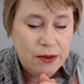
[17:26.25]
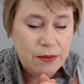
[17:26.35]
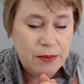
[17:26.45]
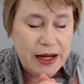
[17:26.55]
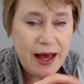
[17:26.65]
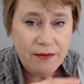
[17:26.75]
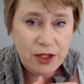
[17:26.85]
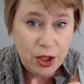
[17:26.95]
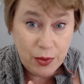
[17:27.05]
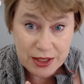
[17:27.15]
but I have
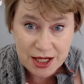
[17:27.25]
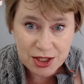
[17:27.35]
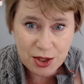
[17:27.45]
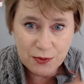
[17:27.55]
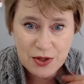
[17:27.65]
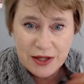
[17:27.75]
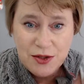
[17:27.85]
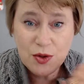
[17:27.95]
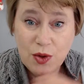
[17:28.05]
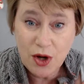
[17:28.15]
no intention of trying
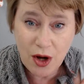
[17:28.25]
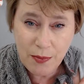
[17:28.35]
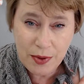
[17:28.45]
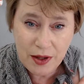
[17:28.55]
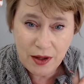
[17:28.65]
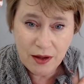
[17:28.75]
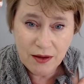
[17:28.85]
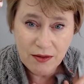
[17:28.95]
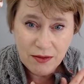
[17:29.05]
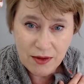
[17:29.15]
to copy
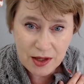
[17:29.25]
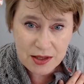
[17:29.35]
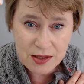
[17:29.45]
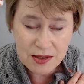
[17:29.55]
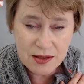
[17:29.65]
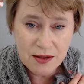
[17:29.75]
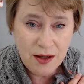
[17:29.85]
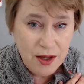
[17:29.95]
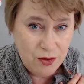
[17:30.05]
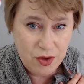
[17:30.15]
this
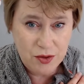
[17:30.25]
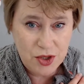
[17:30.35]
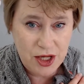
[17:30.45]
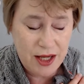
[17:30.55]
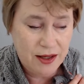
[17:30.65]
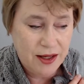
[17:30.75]
in crochet.